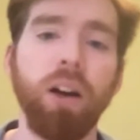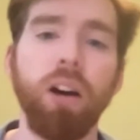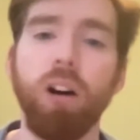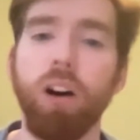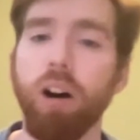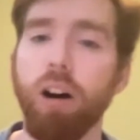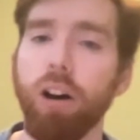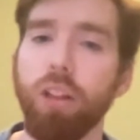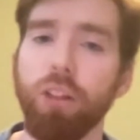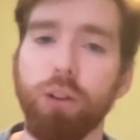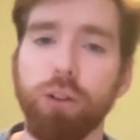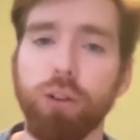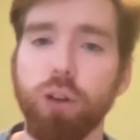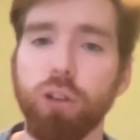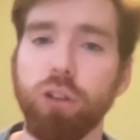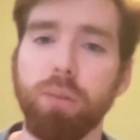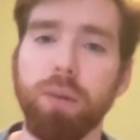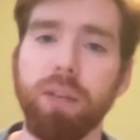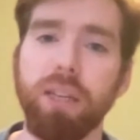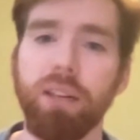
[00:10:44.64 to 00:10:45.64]
on their
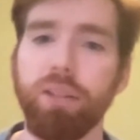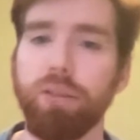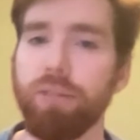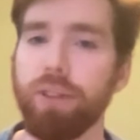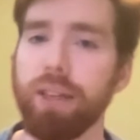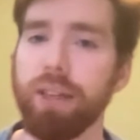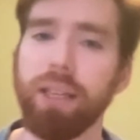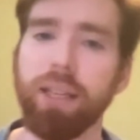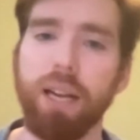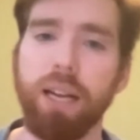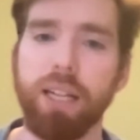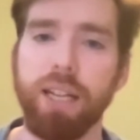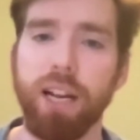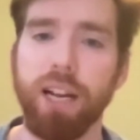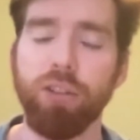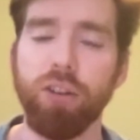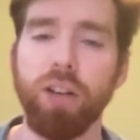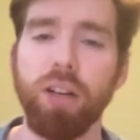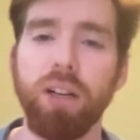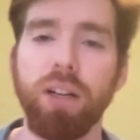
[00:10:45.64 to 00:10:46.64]
social media feed,
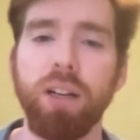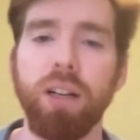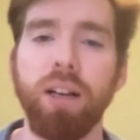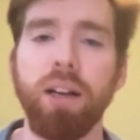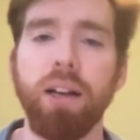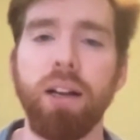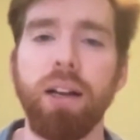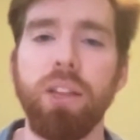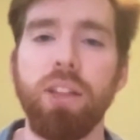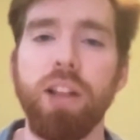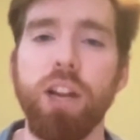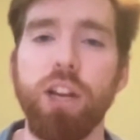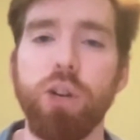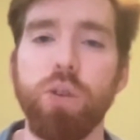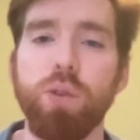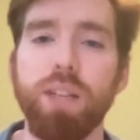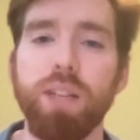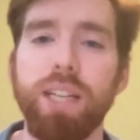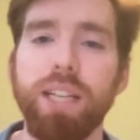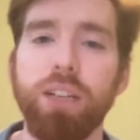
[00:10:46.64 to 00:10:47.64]
etc., then you
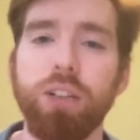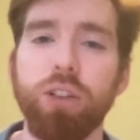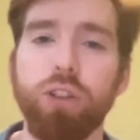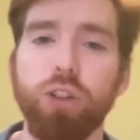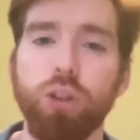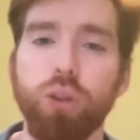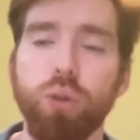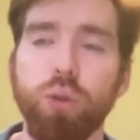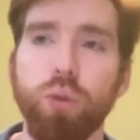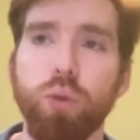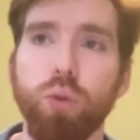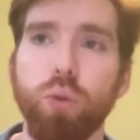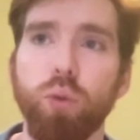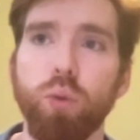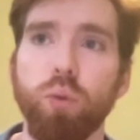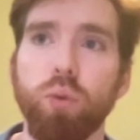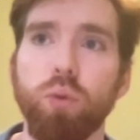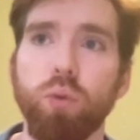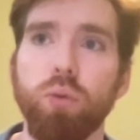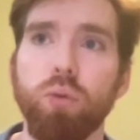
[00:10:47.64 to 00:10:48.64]
need
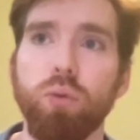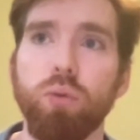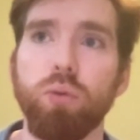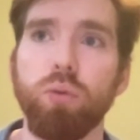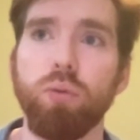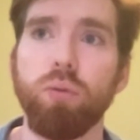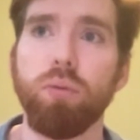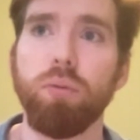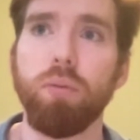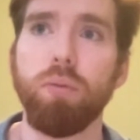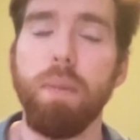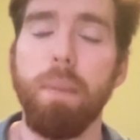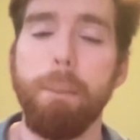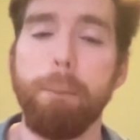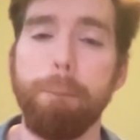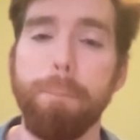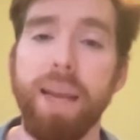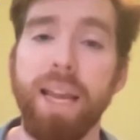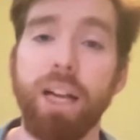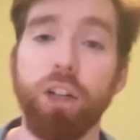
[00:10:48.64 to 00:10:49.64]
to
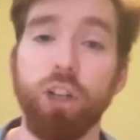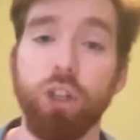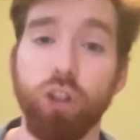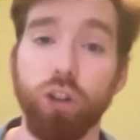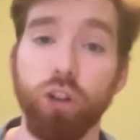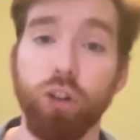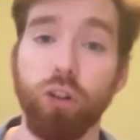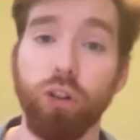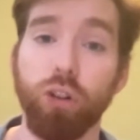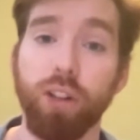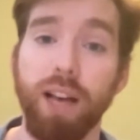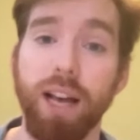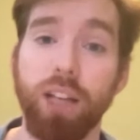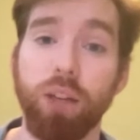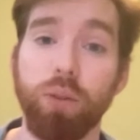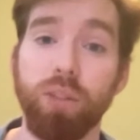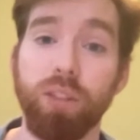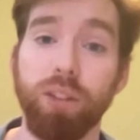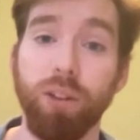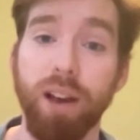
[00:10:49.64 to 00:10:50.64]
make sure that you
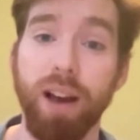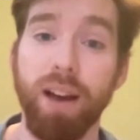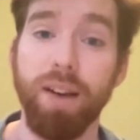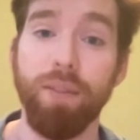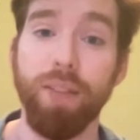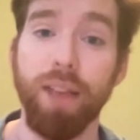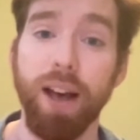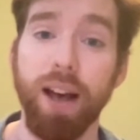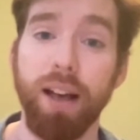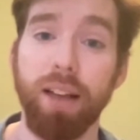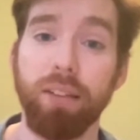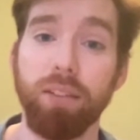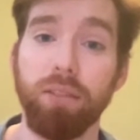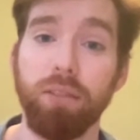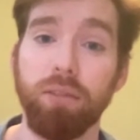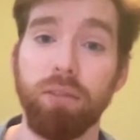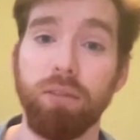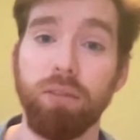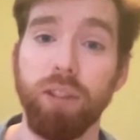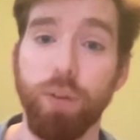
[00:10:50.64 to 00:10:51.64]
still have that
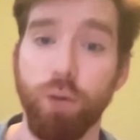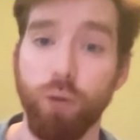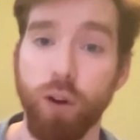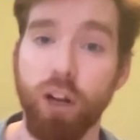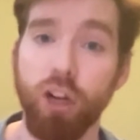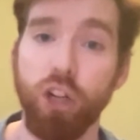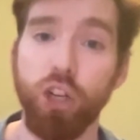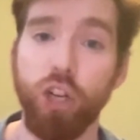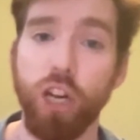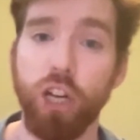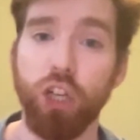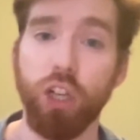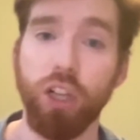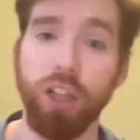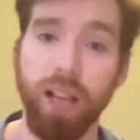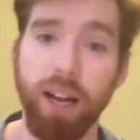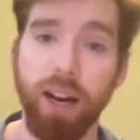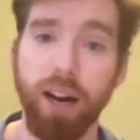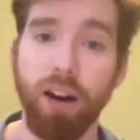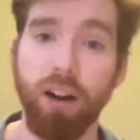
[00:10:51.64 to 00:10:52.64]
differentiation
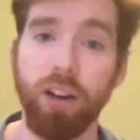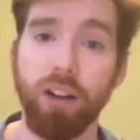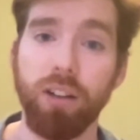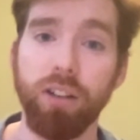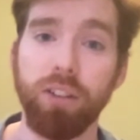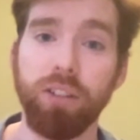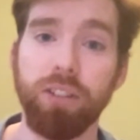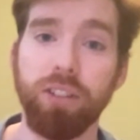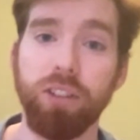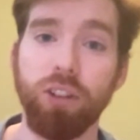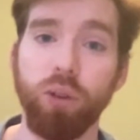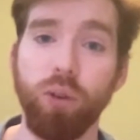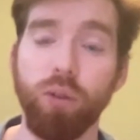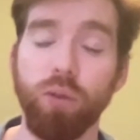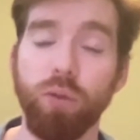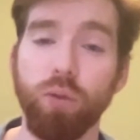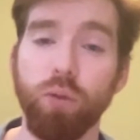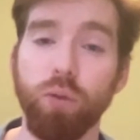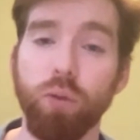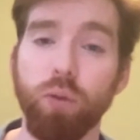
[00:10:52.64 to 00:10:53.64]
there. It's sort
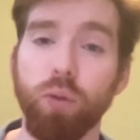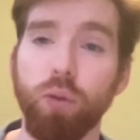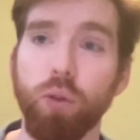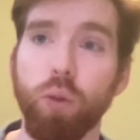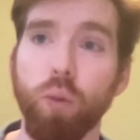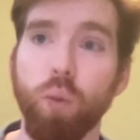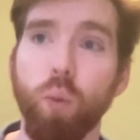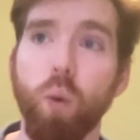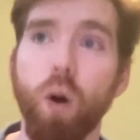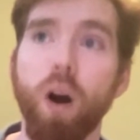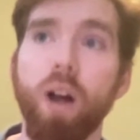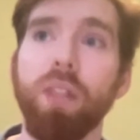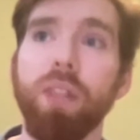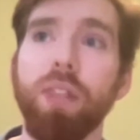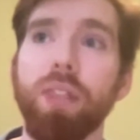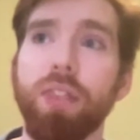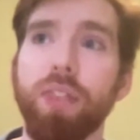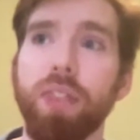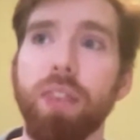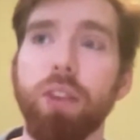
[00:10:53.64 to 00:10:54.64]
of
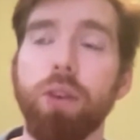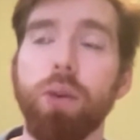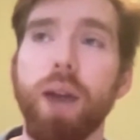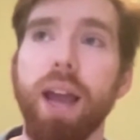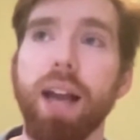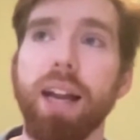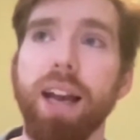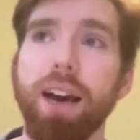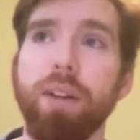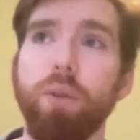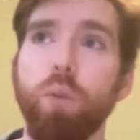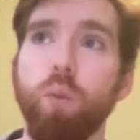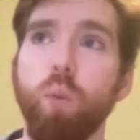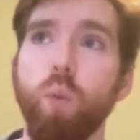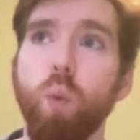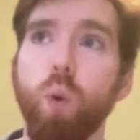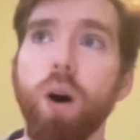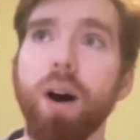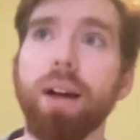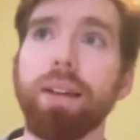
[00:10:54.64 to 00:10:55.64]
you can't have
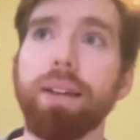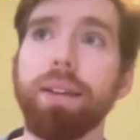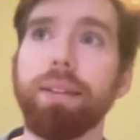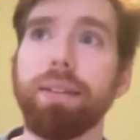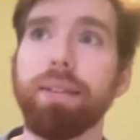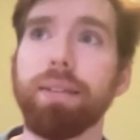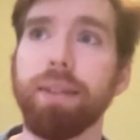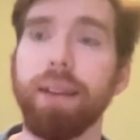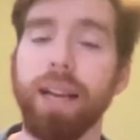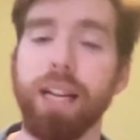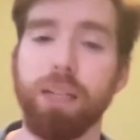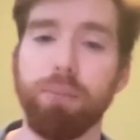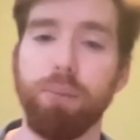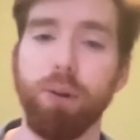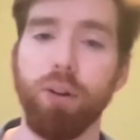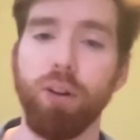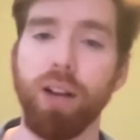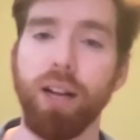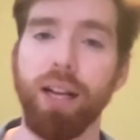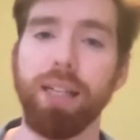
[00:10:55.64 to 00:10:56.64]
one
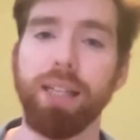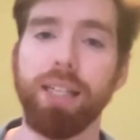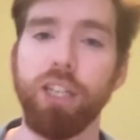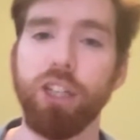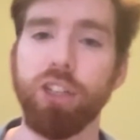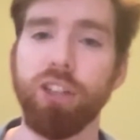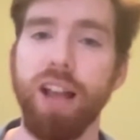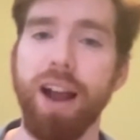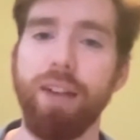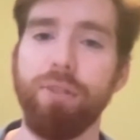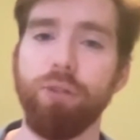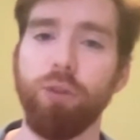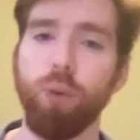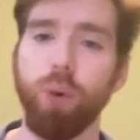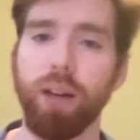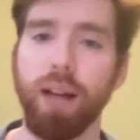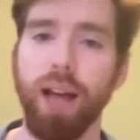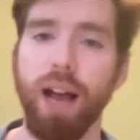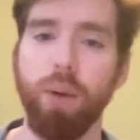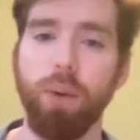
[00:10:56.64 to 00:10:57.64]
experience and just
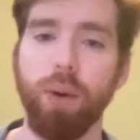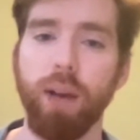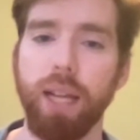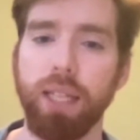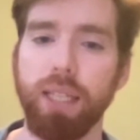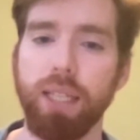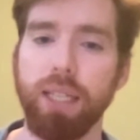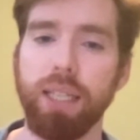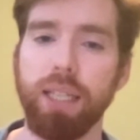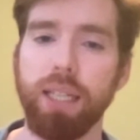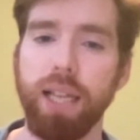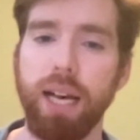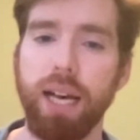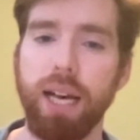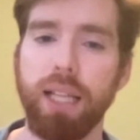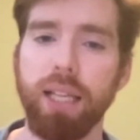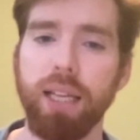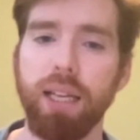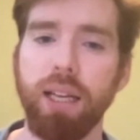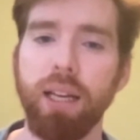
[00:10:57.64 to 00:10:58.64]
everyone acquiesces to
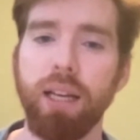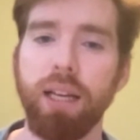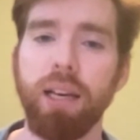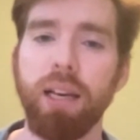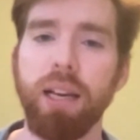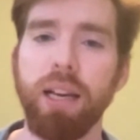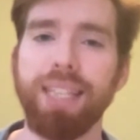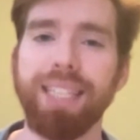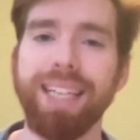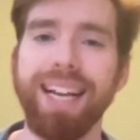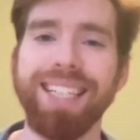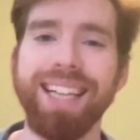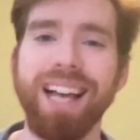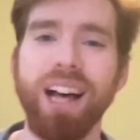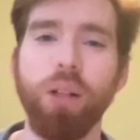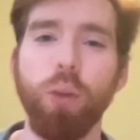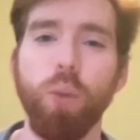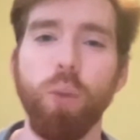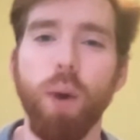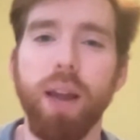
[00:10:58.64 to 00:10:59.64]
that, because that's
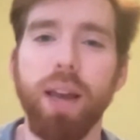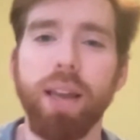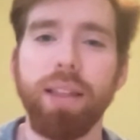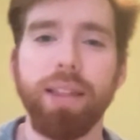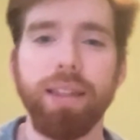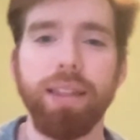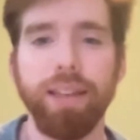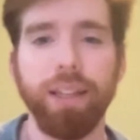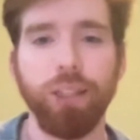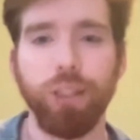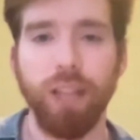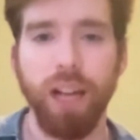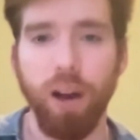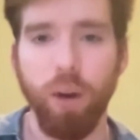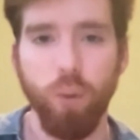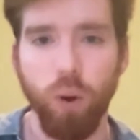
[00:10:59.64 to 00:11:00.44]
not the way the internet